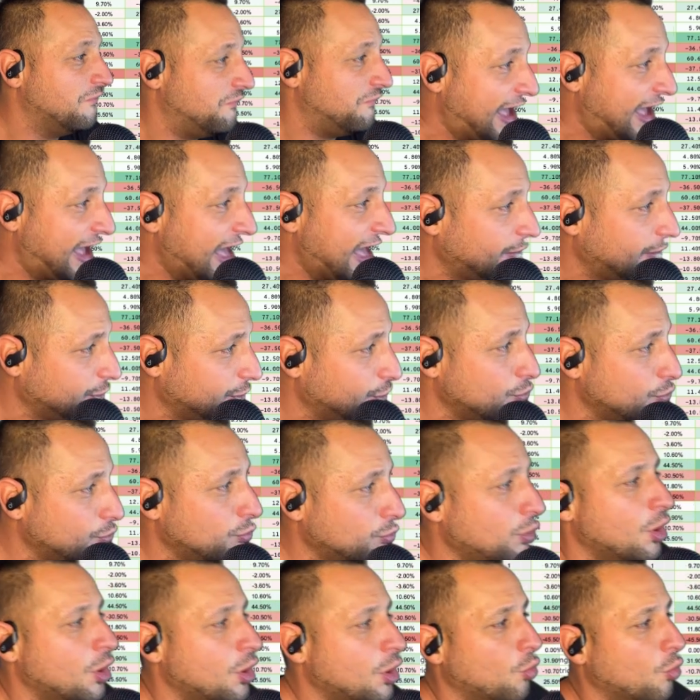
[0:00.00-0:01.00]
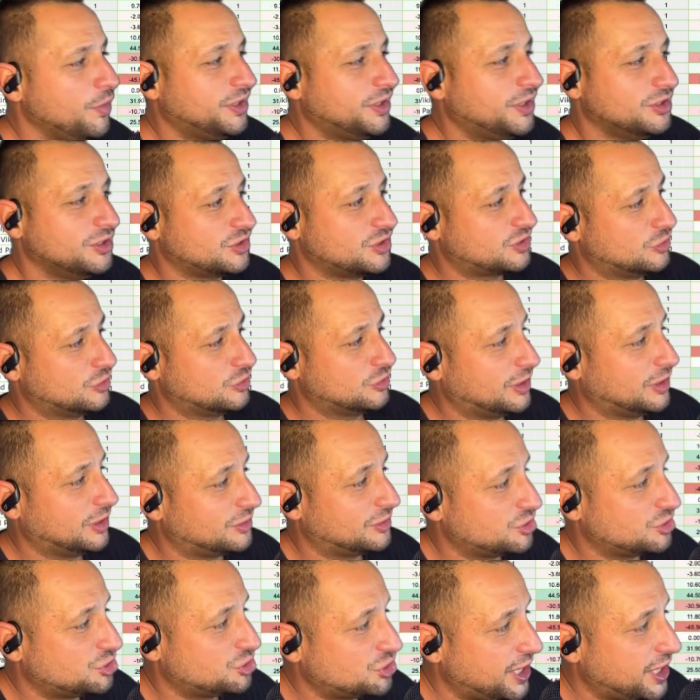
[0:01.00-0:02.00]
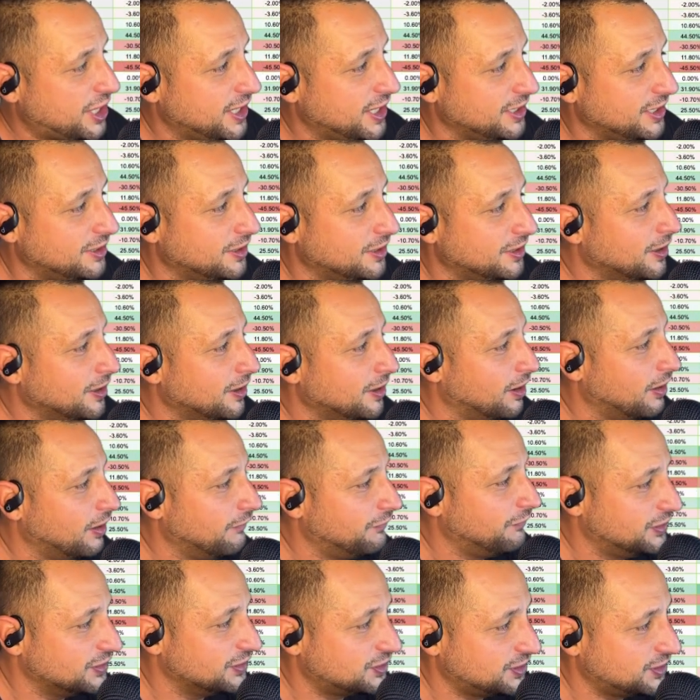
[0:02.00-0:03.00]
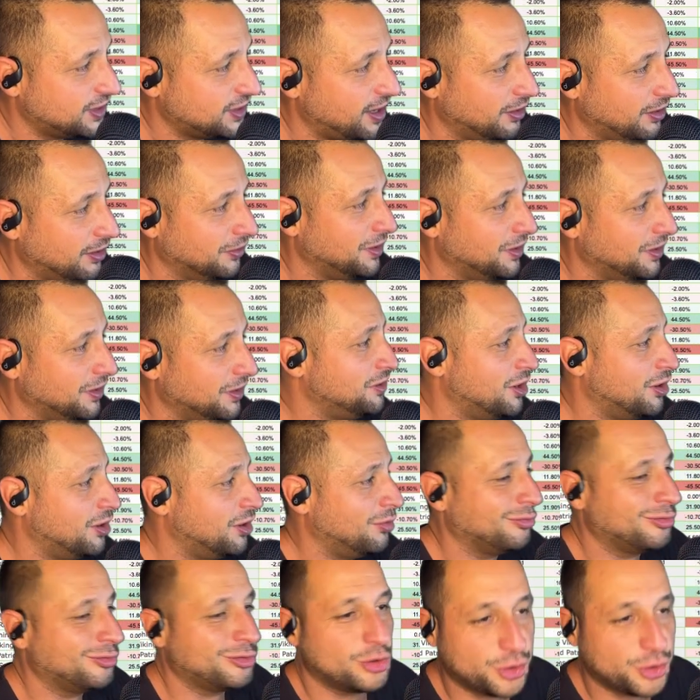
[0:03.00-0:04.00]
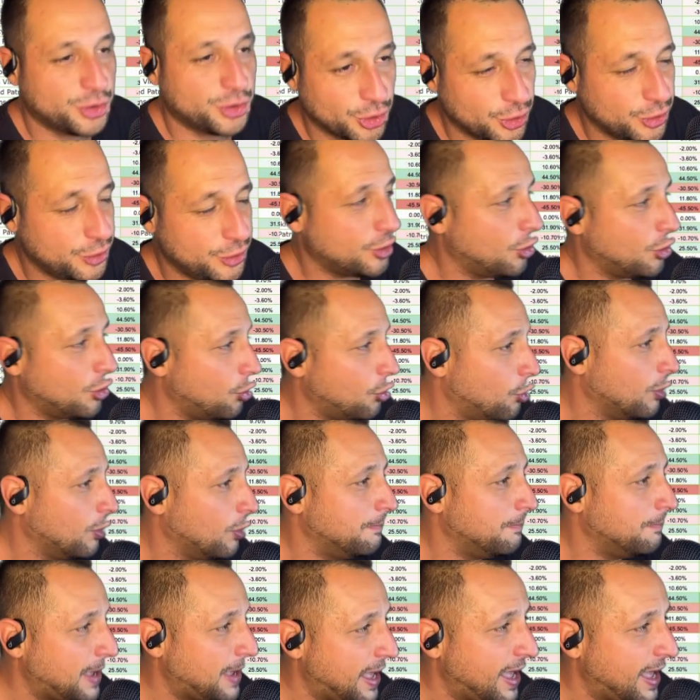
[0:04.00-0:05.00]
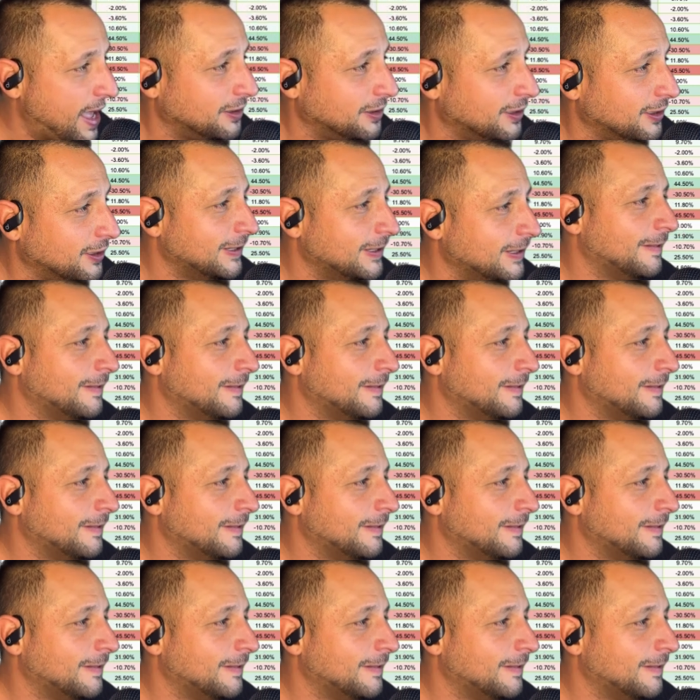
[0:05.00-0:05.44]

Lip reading: value. We could just look at the shade of the cell and know good or bad.